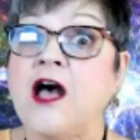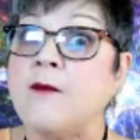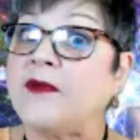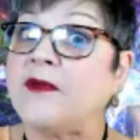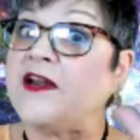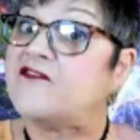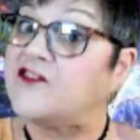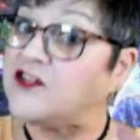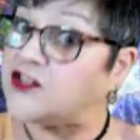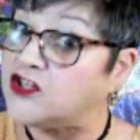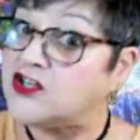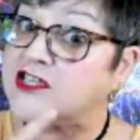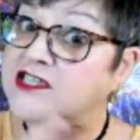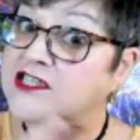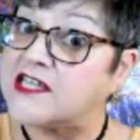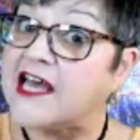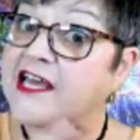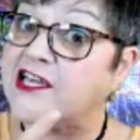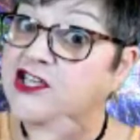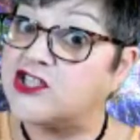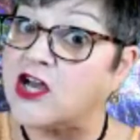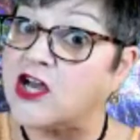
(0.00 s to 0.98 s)
But if it looks
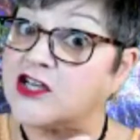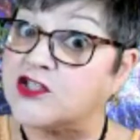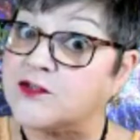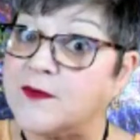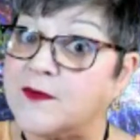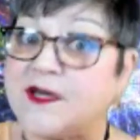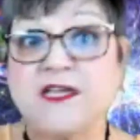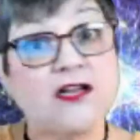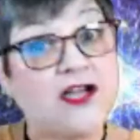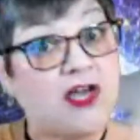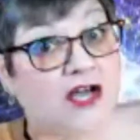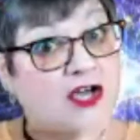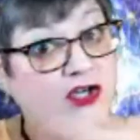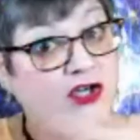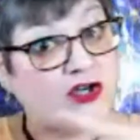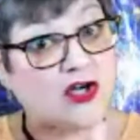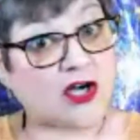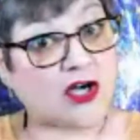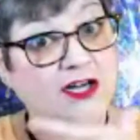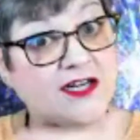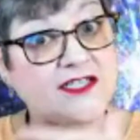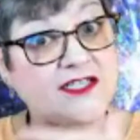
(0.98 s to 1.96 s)
like judgment,
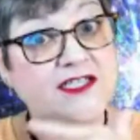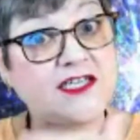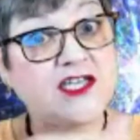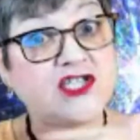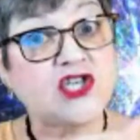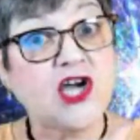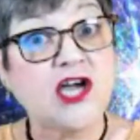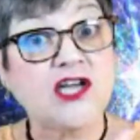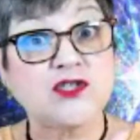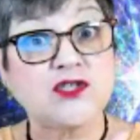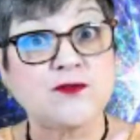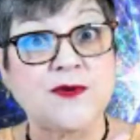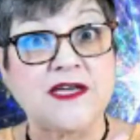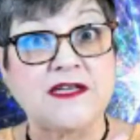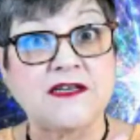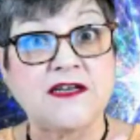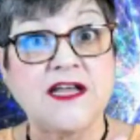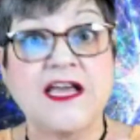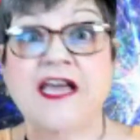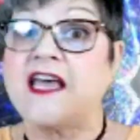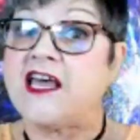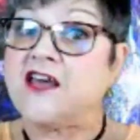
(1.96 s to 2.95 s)
you're going to see judgment.
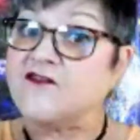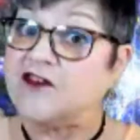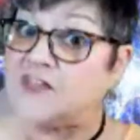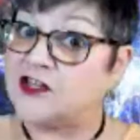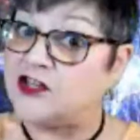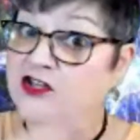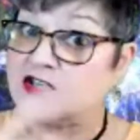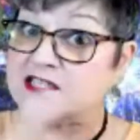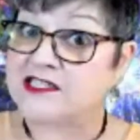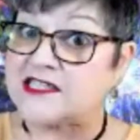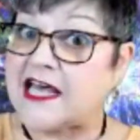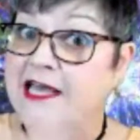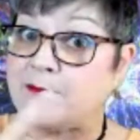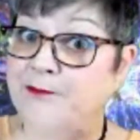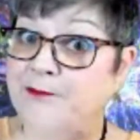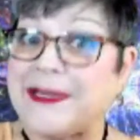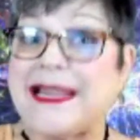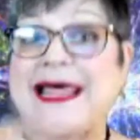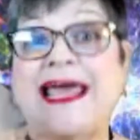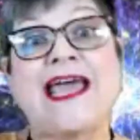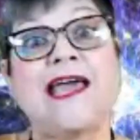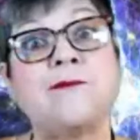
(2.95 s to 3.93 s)
If it looks like
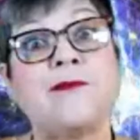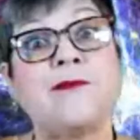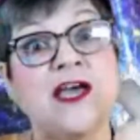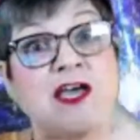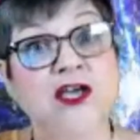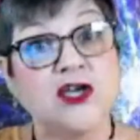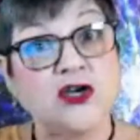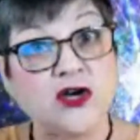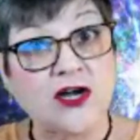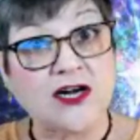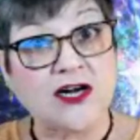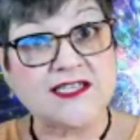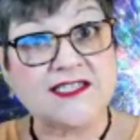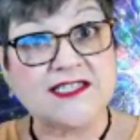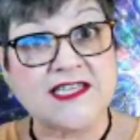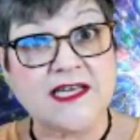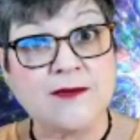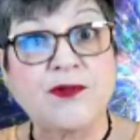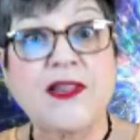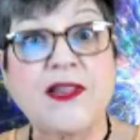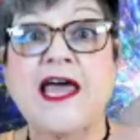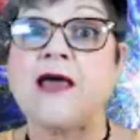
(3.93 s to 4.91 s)
blame, you're going to
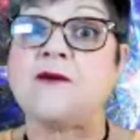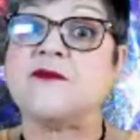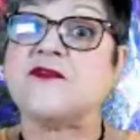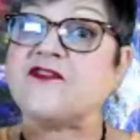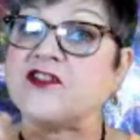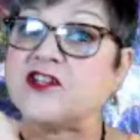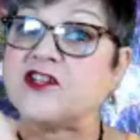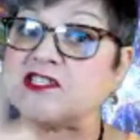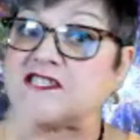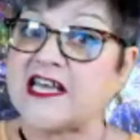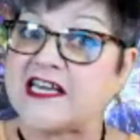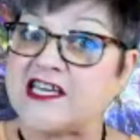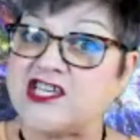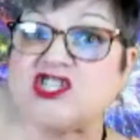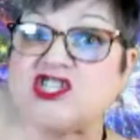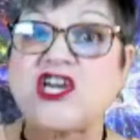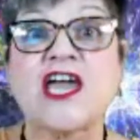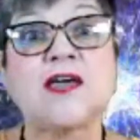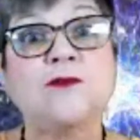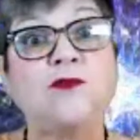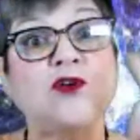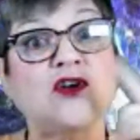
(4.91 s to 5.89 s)
see blame. If it looks like
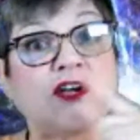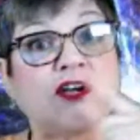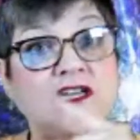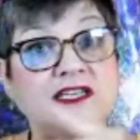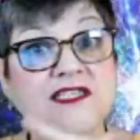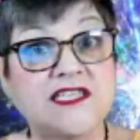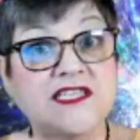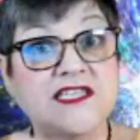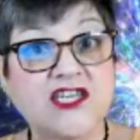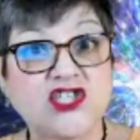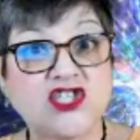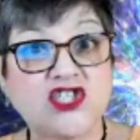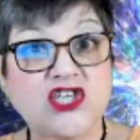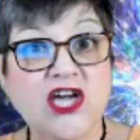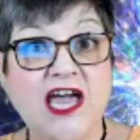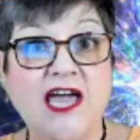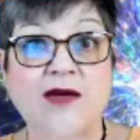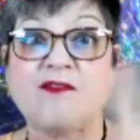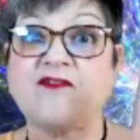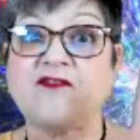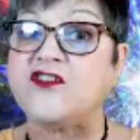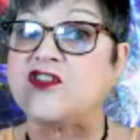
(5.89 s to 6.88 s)
shame, you're going to see
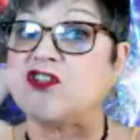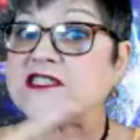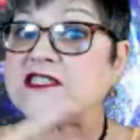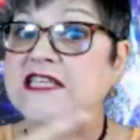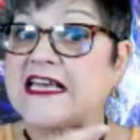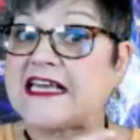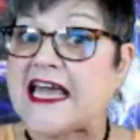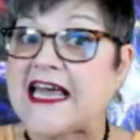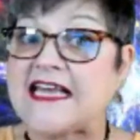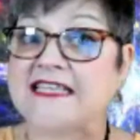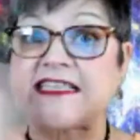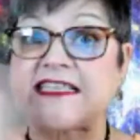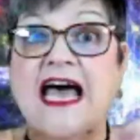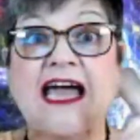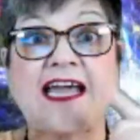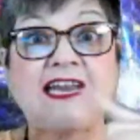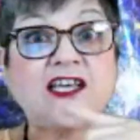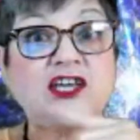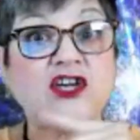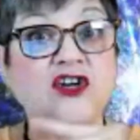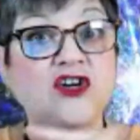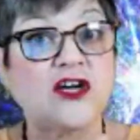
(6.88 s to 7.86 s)
shame. If it looks like
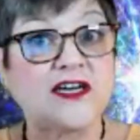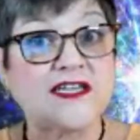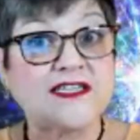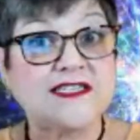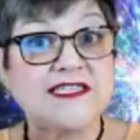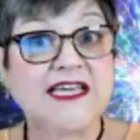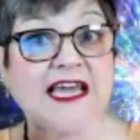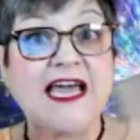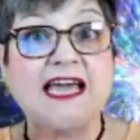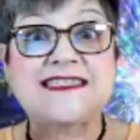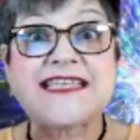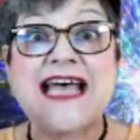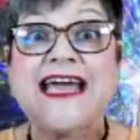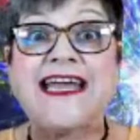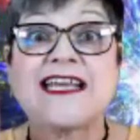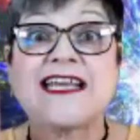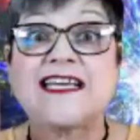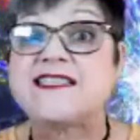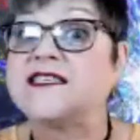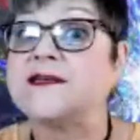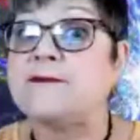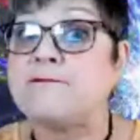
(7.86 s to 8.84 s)
anxiety, you're going to see
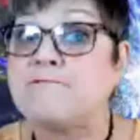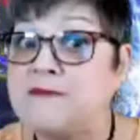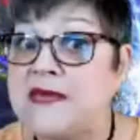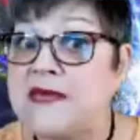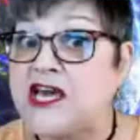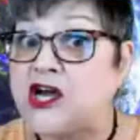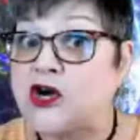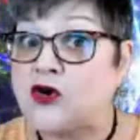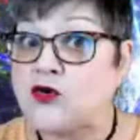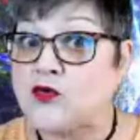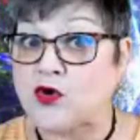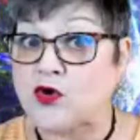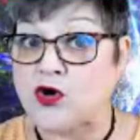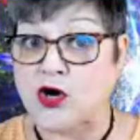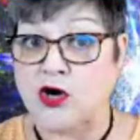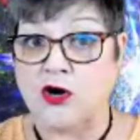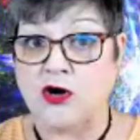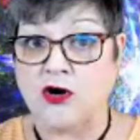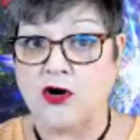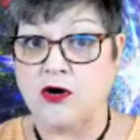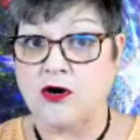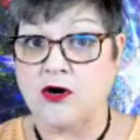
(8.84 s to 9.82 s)
anxiety. It's a
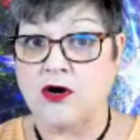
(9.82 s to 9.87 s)
mirror.